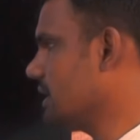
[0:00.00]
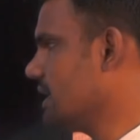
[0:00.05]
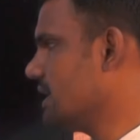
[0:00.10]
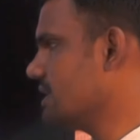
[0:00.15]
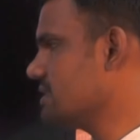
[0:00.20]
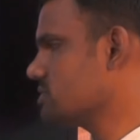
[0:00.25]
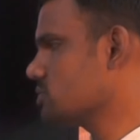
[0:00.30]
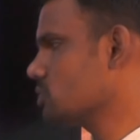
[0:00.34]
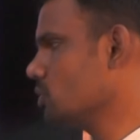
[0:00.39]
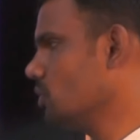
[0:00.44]

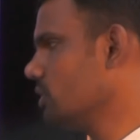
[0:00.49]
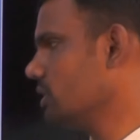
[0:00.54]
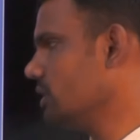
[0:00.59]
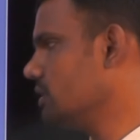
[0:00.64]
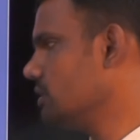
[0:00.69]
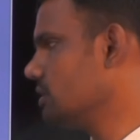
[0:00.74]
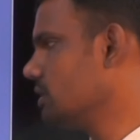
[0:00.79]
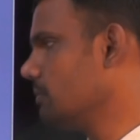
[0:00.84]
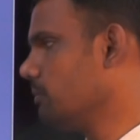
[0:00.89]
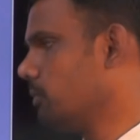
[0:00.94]
as shown
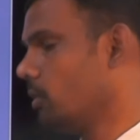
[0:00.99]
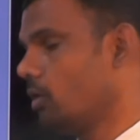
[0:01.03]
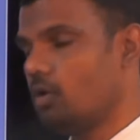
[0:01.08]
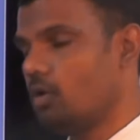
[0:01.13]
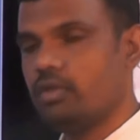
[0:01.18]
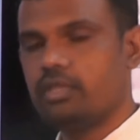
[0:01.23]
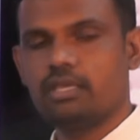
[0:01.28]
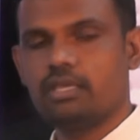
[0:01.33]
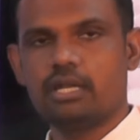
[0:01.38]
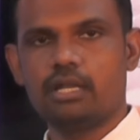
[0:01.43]
in the
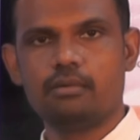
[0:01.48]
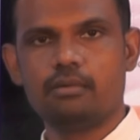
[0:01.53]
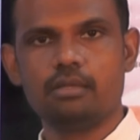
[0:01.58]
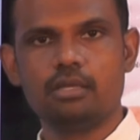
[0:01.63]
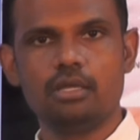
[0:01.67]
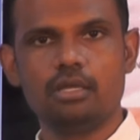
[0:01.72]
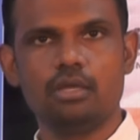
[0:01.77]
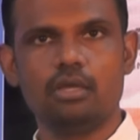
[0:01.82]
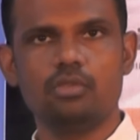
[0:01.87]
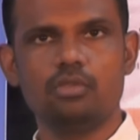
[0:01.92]
following graph.
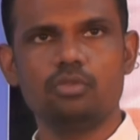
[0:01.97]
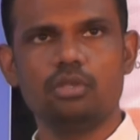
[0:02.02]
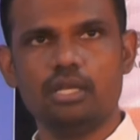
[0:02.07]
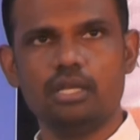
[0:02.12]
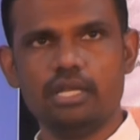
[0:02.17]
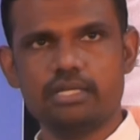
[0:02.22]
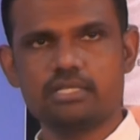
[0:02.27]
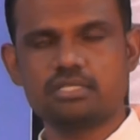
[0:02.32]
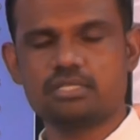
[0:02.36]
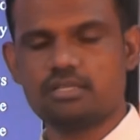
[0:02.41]
So
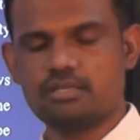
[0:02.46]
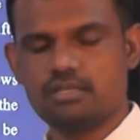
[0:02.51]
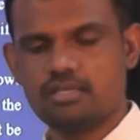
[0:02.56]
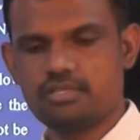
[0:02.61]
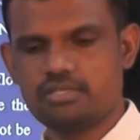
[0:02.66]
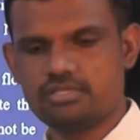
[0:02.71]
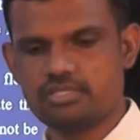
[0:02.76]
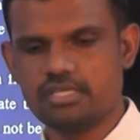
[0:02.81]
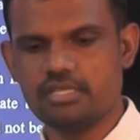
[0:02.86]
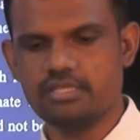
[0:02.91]
let's
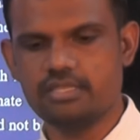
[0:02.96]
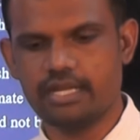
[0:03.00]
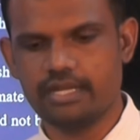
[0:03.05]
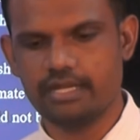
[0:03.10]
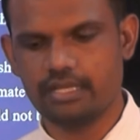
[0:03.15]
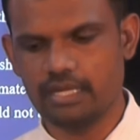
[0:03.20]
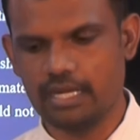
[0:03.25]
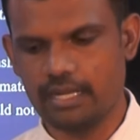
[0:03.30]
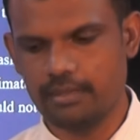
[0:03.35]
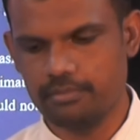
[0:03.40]
see
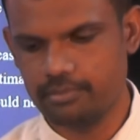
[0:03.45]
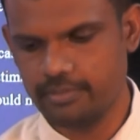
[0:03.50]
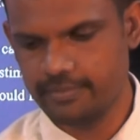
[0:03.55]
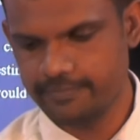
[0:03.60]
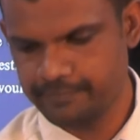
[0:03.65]
that graph.